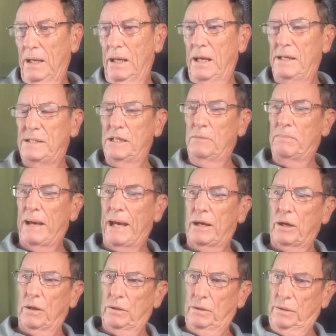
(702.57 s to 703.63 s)
Easing
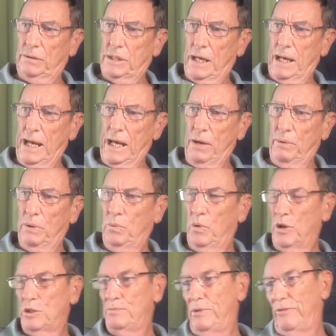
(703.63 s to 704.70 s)
back to how he
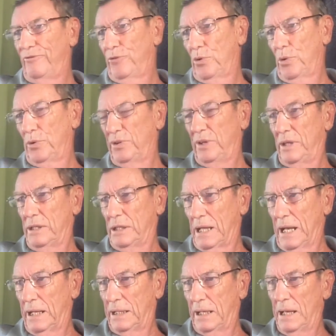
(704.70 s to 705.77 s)
was before the
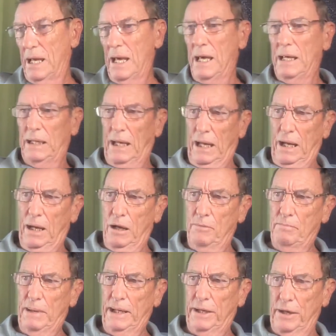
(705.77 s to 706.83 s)
encounter, "Yeah,
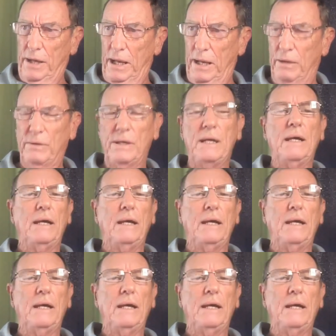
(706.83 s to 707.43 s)
I'm better now."